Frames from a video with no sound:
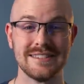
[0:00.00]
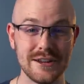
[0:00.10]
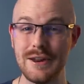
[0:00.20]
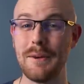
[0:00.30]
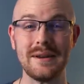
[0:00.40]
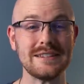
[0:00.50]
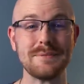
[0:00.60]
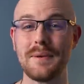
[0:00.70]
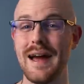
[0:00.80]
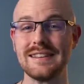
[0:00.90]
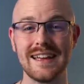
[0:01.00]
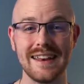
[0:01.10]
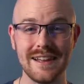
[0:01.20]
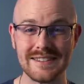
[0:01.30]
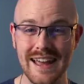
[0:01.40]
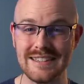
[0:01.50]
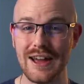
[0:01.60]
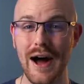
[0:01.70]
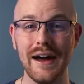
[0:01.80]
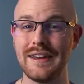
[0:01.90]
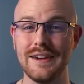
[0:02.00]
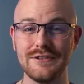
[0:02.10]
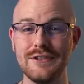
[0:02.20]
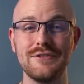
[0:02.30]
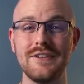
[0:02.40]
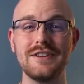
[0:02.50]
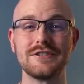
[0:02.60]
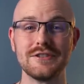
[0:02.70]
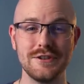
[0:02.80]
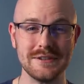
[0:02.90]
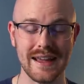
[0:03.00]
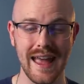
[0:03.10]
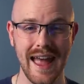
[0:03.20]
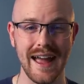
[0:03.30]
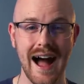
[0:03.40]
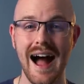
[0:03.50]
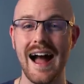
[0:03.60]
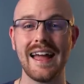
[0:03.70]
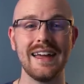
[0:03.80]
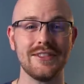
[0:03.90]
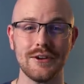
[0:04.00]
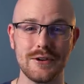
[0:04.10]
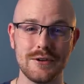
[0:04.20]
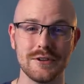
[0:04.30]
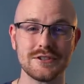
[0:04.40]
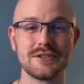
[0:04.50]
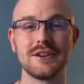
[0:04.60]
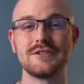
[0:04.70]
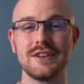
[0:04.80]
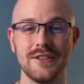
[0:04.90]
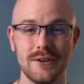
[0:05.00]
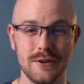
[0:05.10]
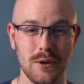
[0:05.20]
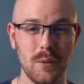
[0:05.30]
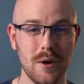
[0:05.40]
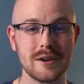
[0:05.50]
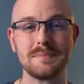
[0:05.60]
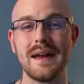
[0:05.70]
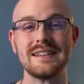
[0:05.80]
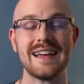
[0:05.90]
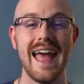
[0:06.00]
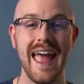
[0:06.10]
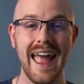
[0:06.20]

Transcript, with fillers: To nobody's surprise, they announced a ton of new features using AI in their Google Search, in their Google Workspace,